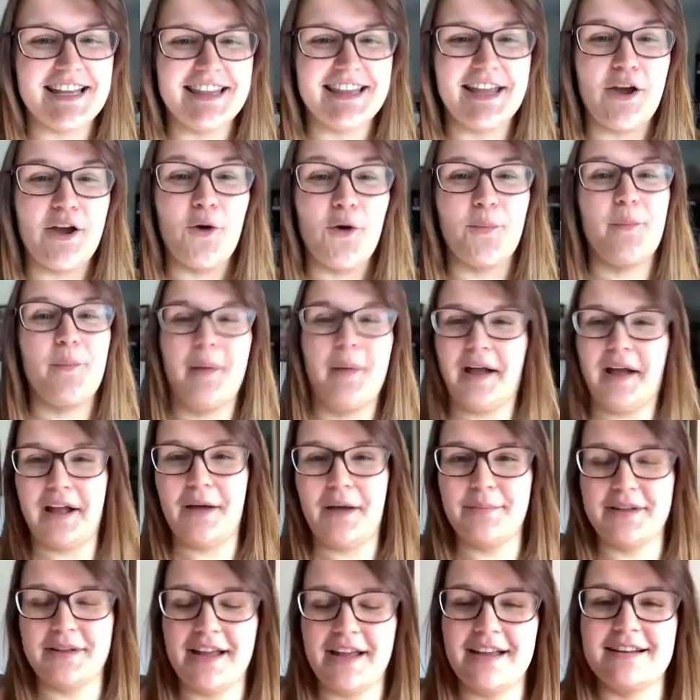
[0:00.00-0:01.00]
and they open back
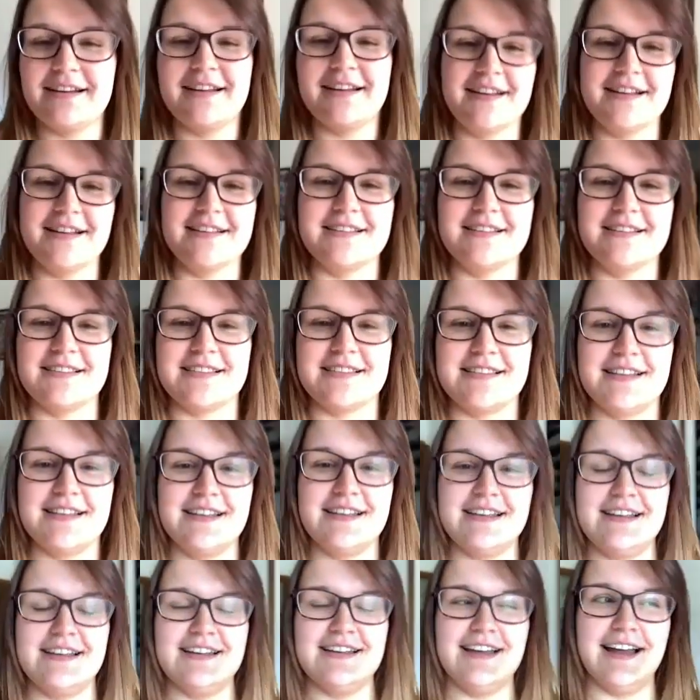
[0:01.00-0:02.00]
up again because
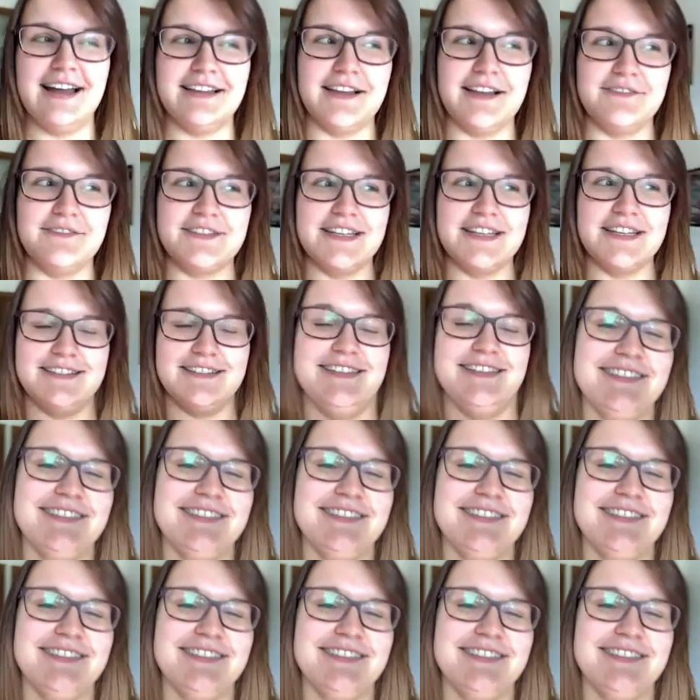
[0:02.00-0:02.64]
I loved it.